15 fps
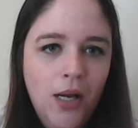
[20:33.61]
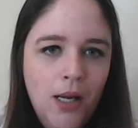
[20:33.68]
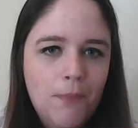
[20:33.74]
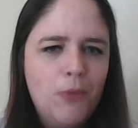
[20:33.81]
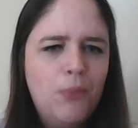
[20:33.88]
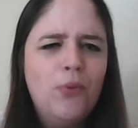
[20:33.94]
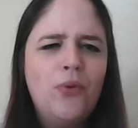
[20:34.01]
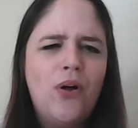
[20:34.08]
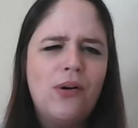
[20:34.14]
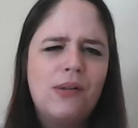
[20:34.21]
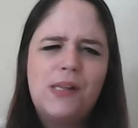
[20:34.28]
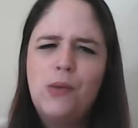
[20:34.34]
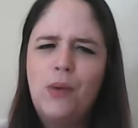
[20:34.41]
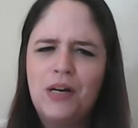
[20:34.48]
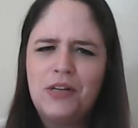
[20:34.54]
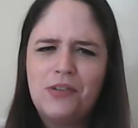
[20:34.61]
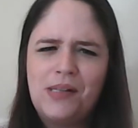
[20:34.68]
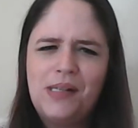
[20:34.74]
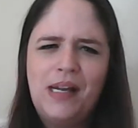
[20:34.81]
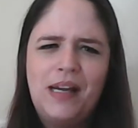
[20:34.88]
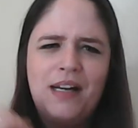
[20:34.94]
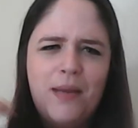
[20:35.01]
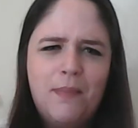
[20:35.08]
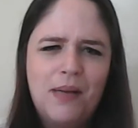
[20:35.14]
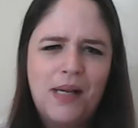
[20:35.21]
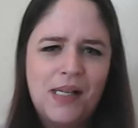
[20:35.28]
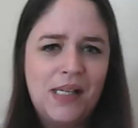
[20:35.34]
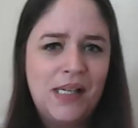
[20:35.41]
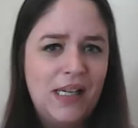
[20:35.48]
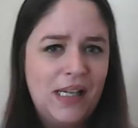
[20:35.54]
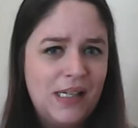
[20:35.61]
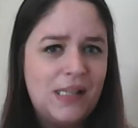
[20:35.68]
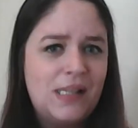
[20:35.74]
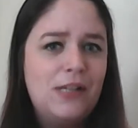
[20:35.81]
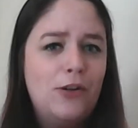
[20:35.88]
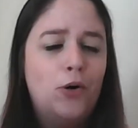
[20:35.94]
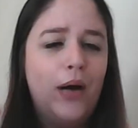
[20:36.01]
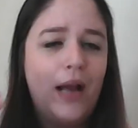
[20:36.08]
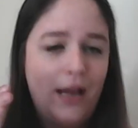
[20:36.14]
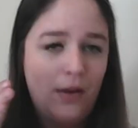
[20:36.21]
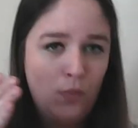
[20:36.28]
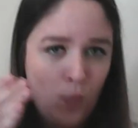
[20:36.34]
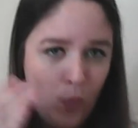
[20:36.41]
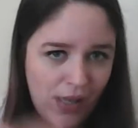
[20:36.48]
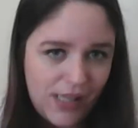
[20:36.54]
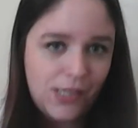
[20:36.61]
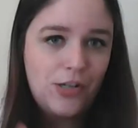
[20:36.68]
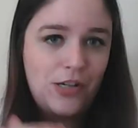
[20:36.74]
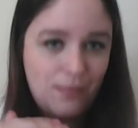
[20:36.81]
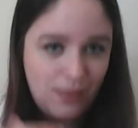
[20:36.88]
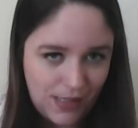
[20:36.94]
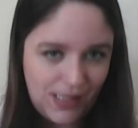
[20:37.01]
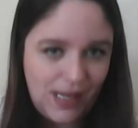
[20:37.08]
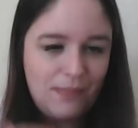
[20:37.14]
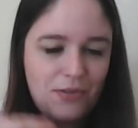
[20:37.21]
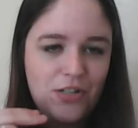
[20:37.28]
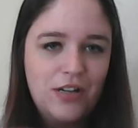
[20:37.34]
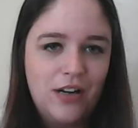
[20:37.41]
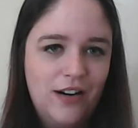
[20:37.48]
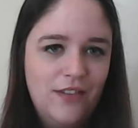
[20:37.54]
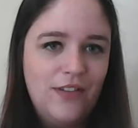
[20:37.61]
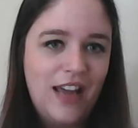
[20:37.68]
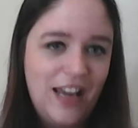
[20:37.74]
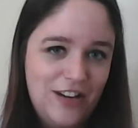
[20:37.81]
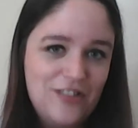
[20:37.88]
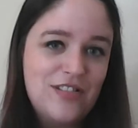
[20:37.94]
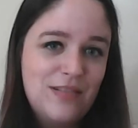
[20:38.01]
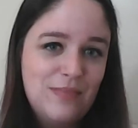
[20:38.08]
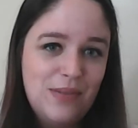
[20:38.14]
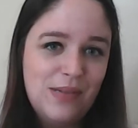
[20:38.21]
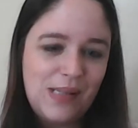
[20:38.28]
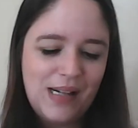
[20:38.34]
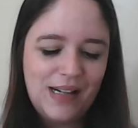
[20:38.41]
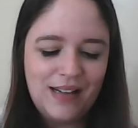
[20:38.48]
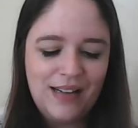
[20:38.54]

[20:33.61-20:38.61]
but will also understand it because it is still a Western perception of Asian music.